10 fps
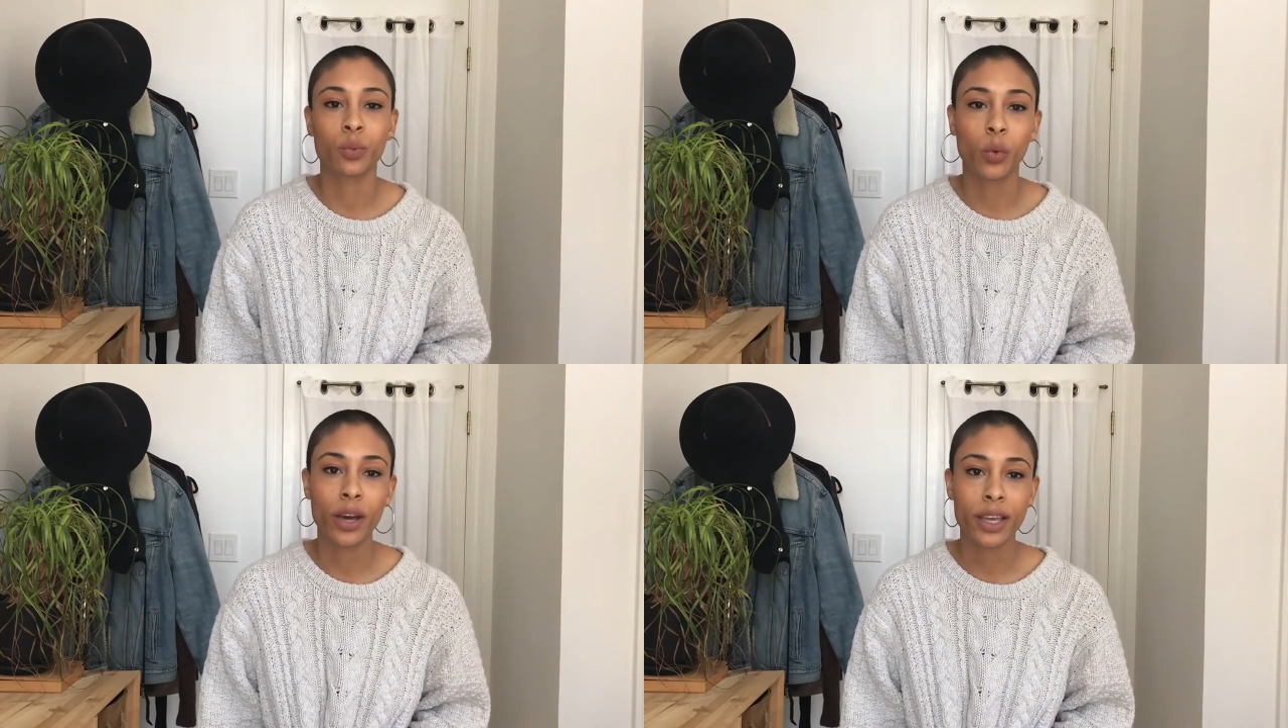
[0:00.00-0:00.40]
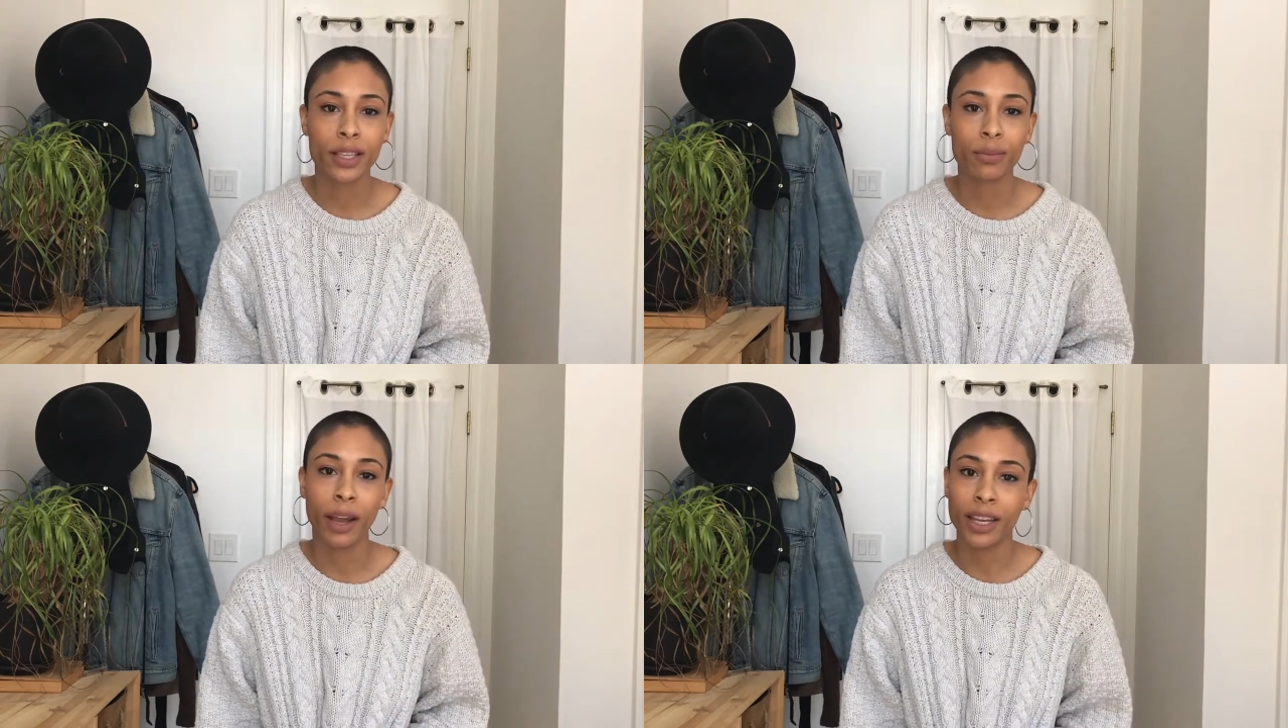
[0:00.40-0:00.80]
what
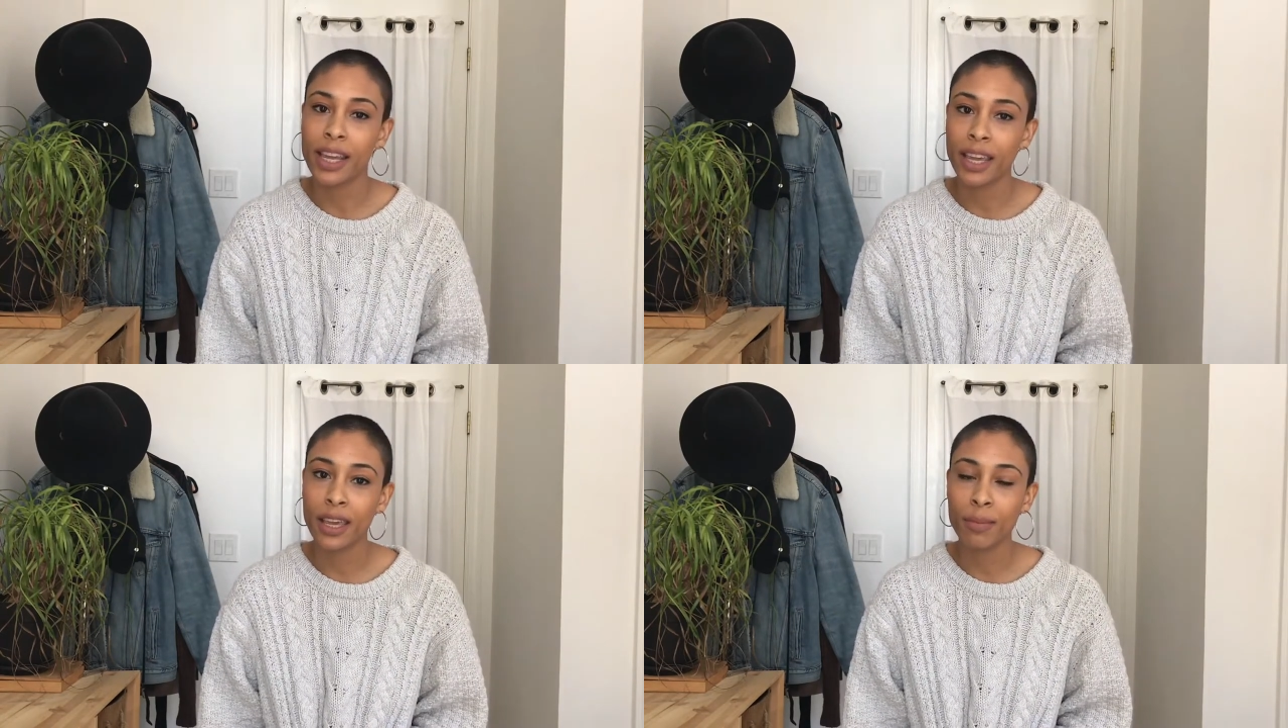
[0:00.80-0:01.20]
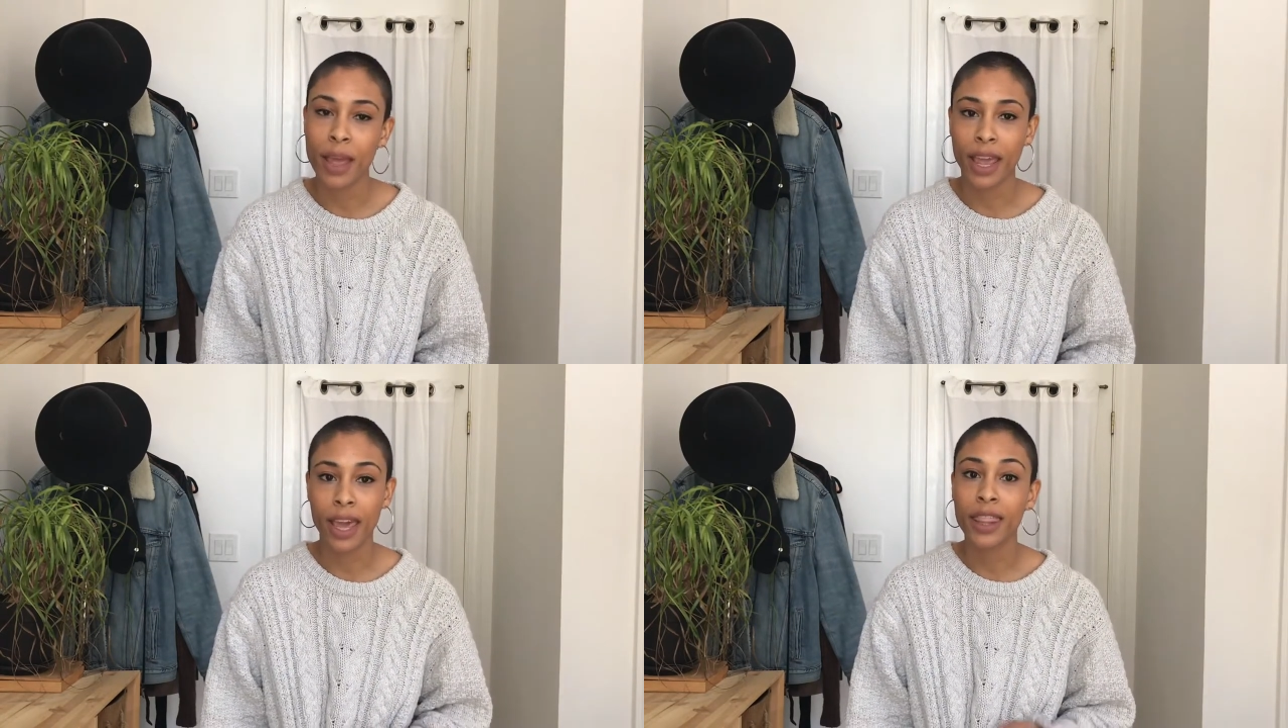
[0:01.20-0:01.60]
is my
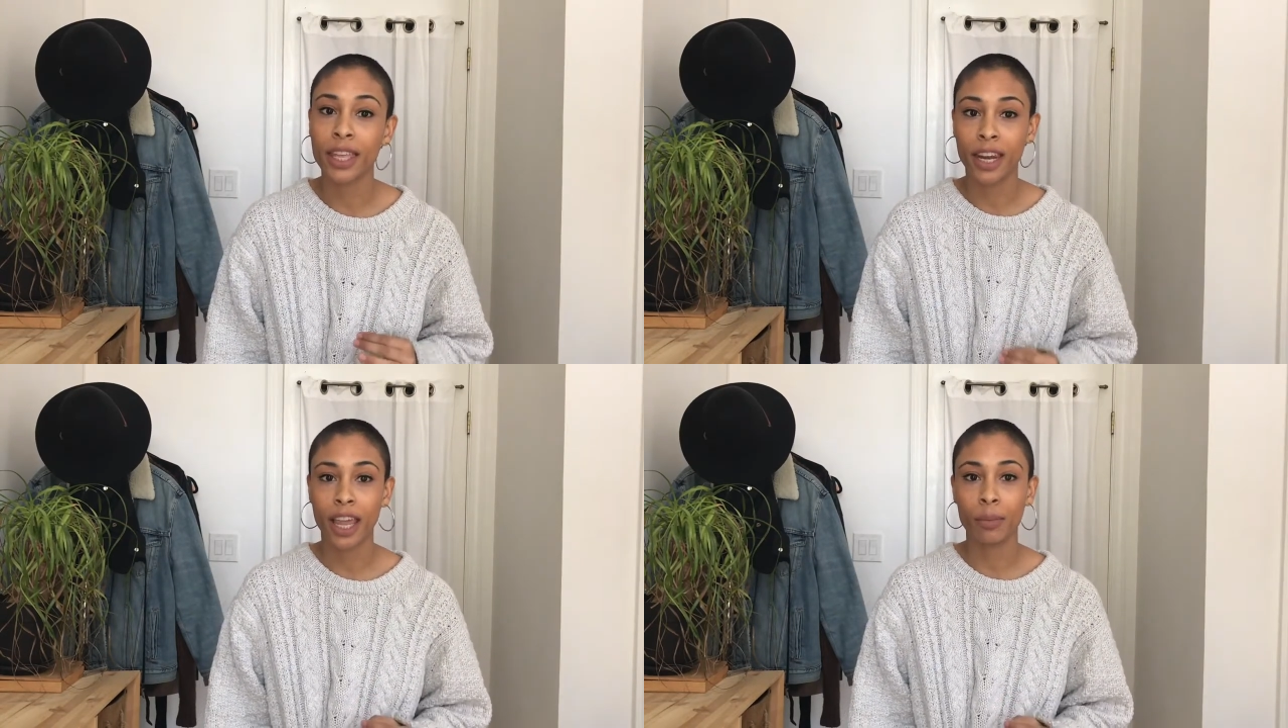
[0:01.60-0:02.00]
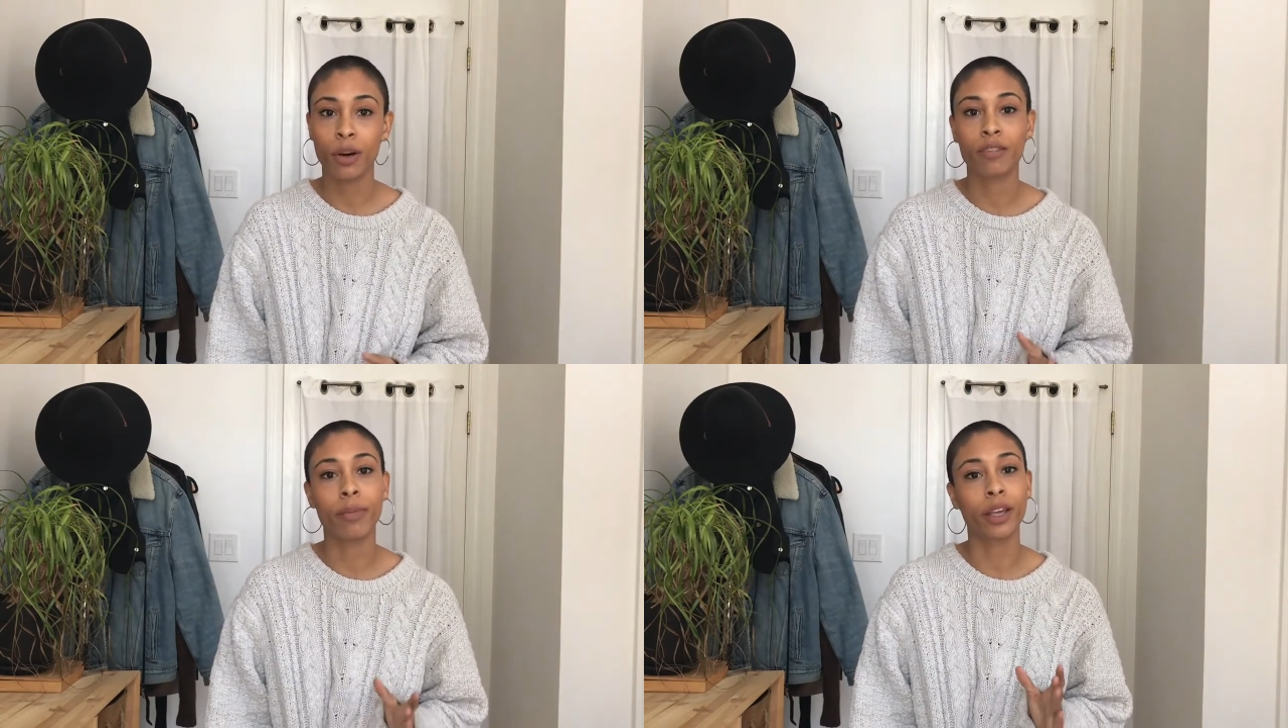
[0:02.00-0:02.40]
name and the name
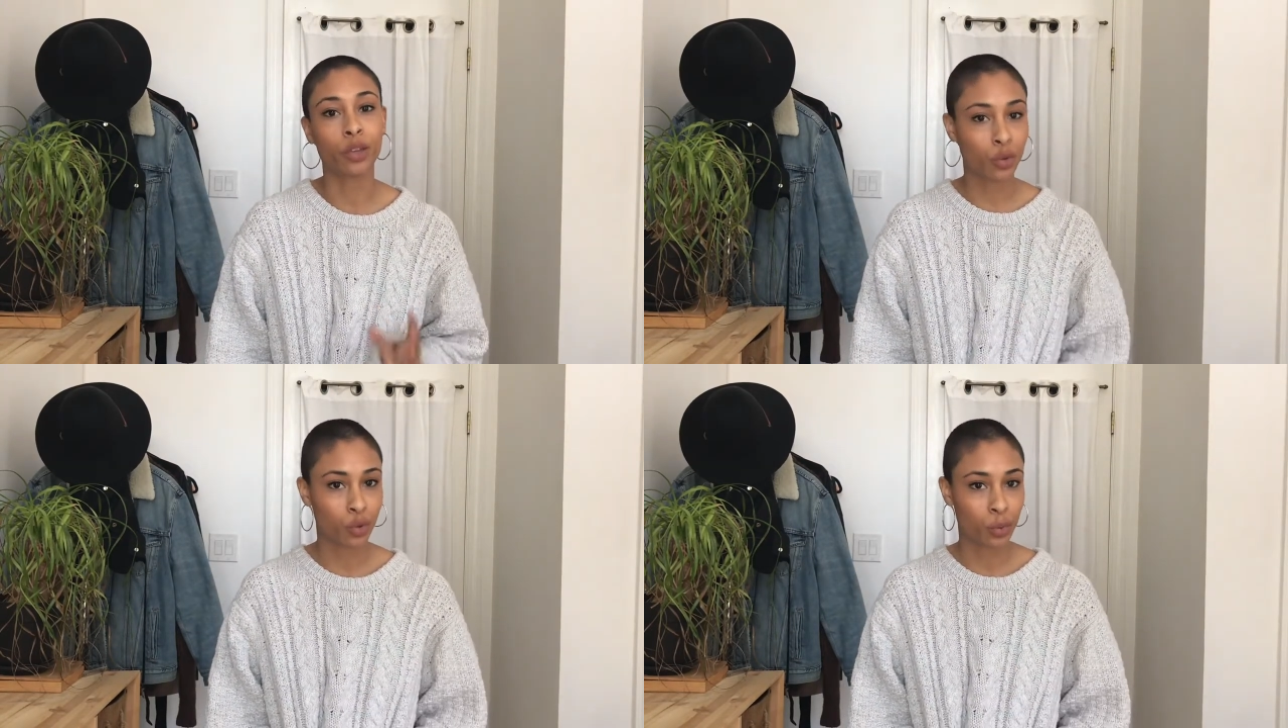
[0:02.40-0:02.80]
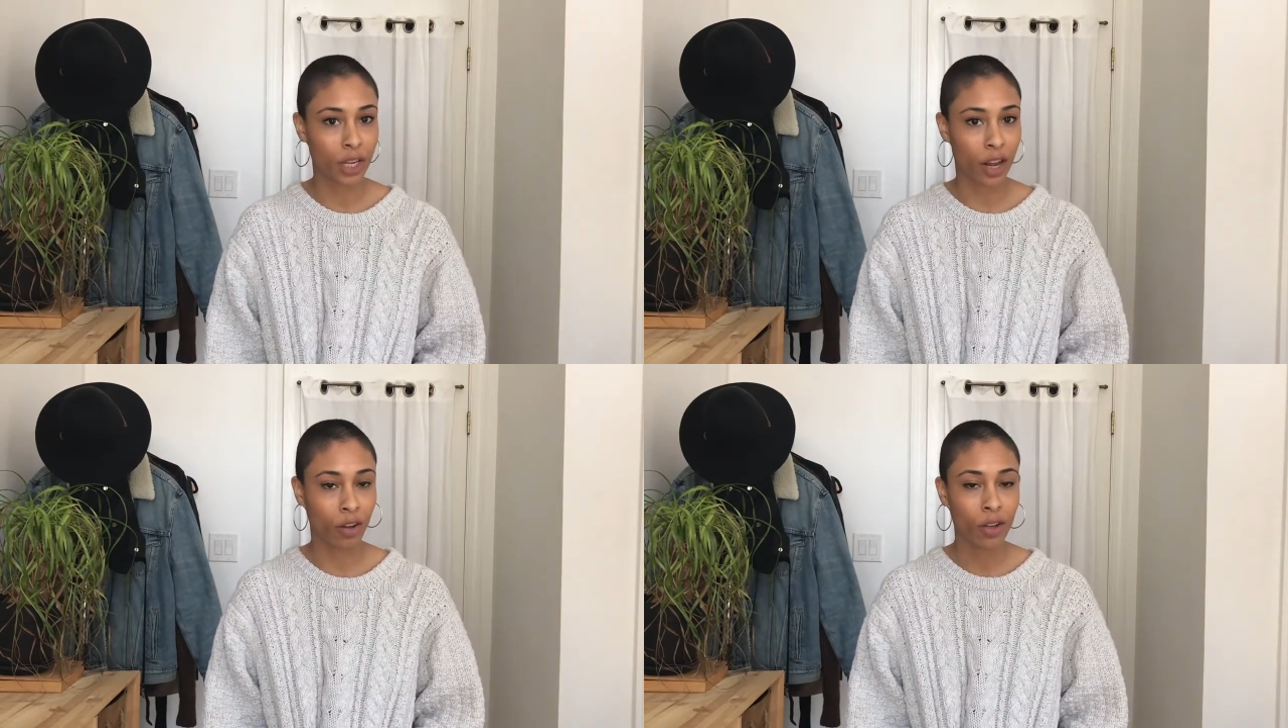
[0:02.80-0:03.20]
of my YouTube
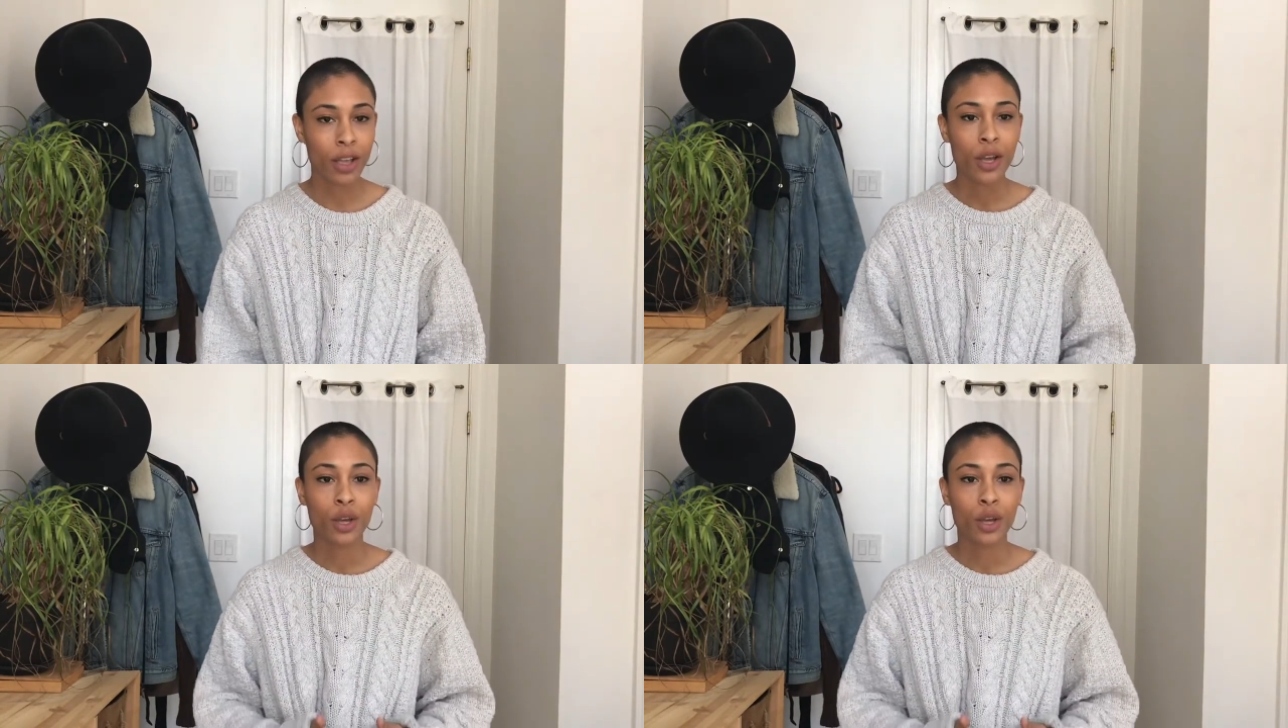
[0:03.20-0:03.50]
channel?